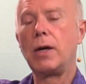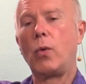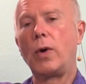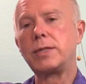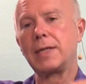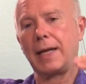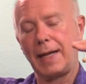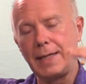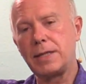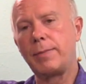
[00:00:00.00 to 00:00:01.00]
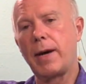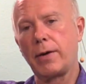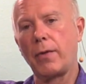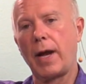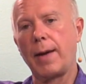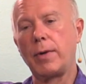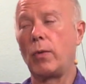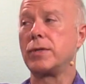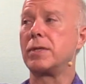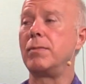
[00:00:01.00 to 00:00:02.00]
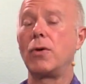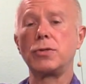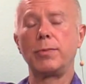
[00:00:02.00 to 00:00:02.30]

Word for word: What's the least amount of RAM and what's the most